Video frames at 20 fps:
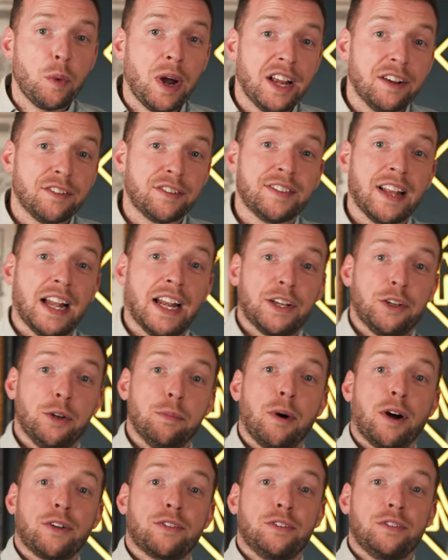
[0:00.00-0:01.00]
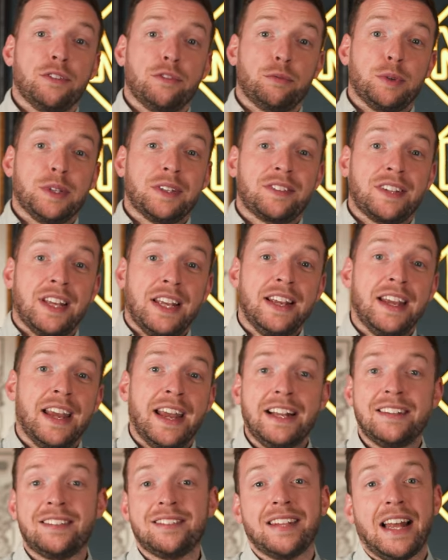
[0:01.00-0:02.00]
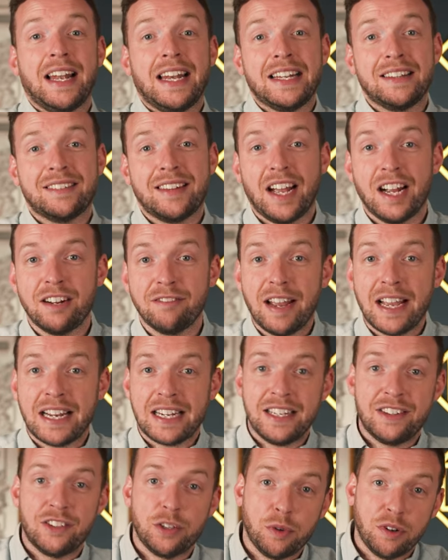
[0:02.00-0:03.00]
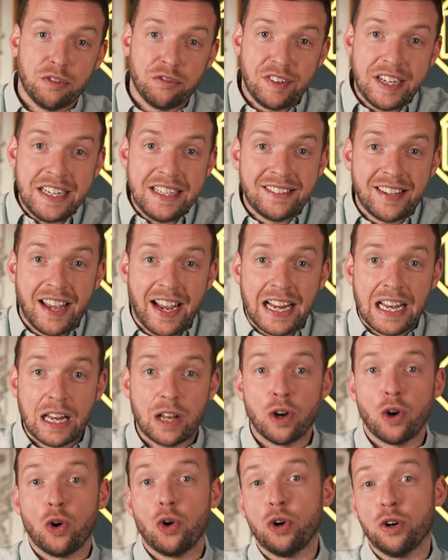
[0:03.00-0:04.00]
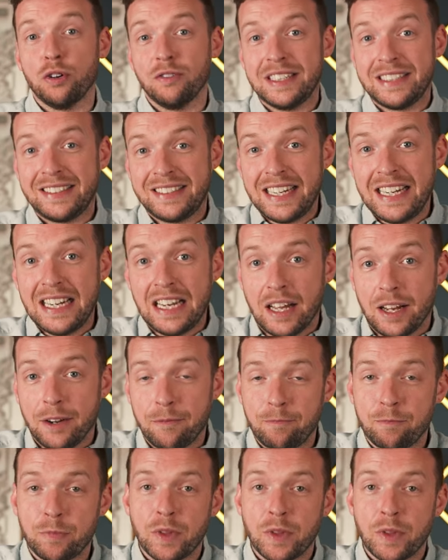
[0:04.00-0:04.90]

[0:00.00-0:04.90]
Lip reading: way of selling your bottles of whiskey is selling directly to a retailer or a dealer.